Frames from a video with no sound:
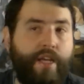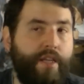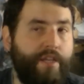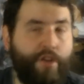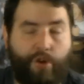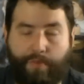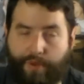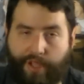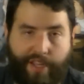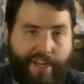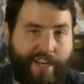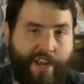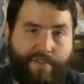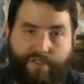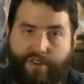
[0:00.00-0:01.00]
Nope,
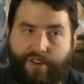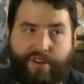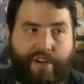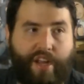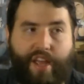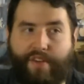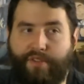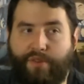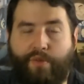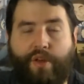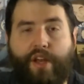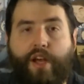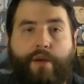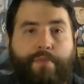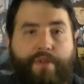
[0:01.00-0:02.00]
it never ever
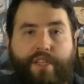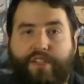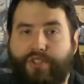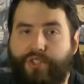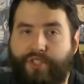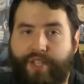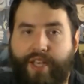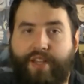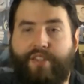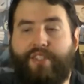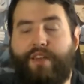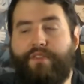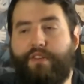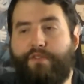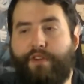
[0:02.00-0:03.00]
went up. It just stayed at
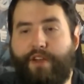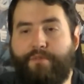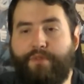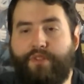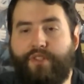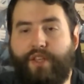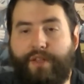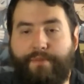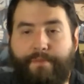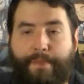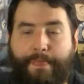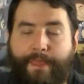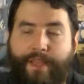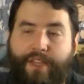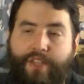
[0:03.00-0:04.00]
75%.
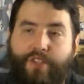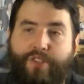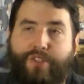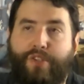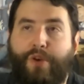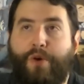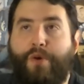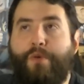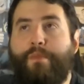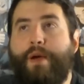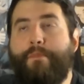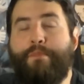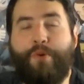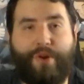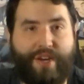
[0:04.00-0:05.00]
So
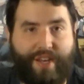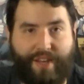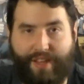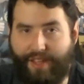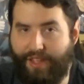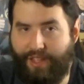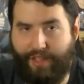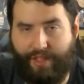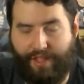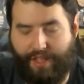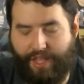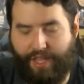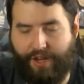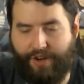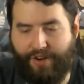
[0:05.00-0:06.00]
my point
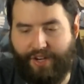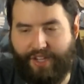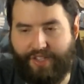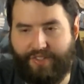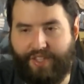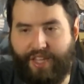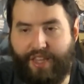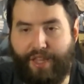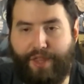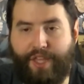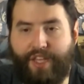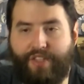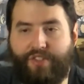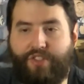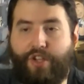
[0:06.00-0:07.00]
here is that the
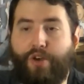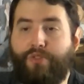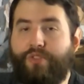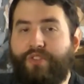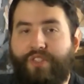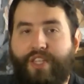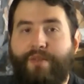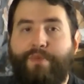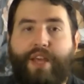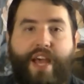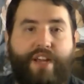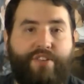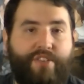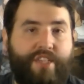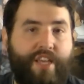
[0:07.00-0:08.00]
things don't seem to
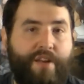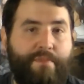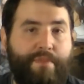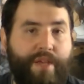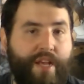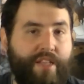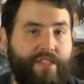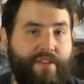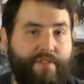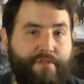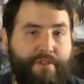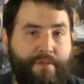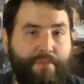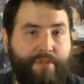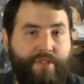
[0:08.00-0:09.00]
actually get beyond
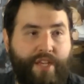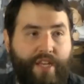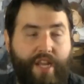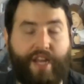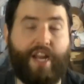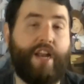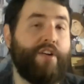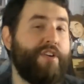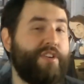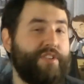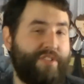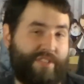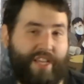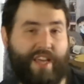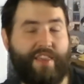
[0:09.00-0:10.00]
75%. And I don't
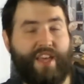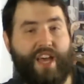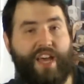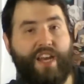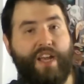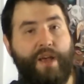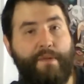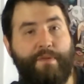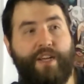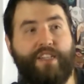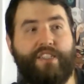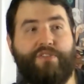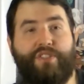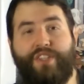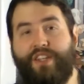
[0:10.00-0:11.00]
understand that
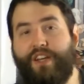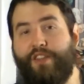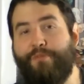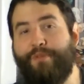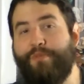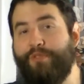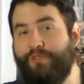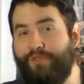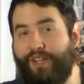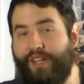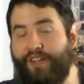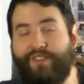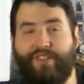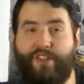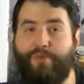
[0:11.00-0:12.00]
because I've seen other people's
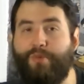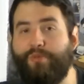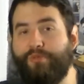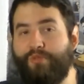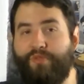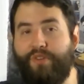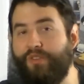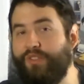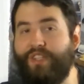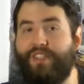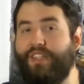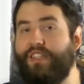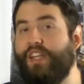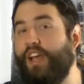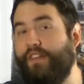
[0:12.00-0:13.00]
videos and other people's reviews that
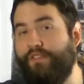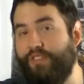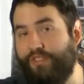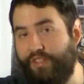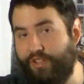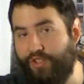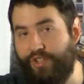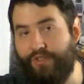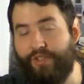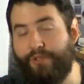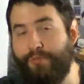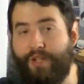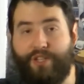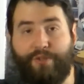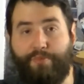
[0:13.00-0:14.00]
didn't have this issue.
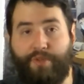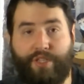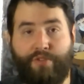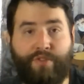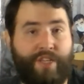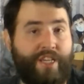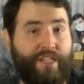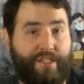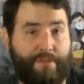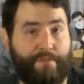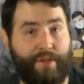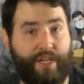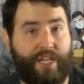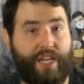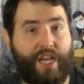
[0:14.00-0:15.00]
This might just be unique to
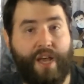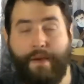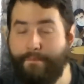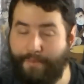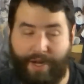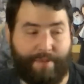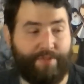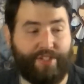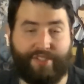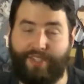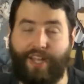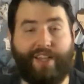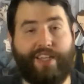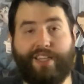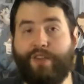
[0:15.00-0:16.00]
me, but I'm just
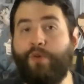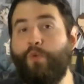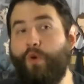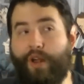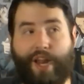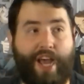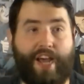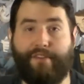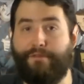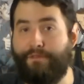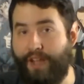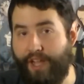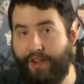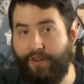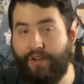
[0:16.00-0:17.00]
telling you what I
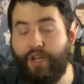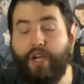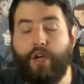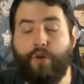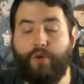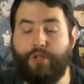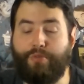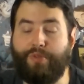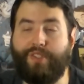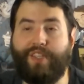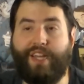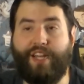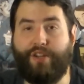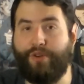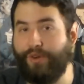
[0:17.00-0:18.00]
found, which was
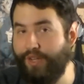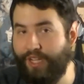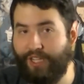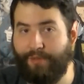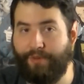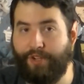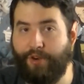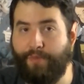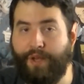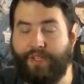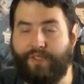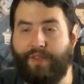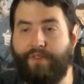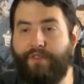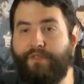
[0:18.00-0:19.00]
that I couldn't get them to go
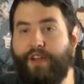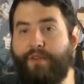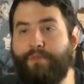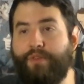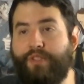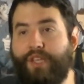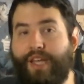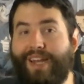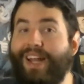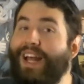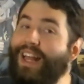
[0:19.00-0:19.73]
past 75%.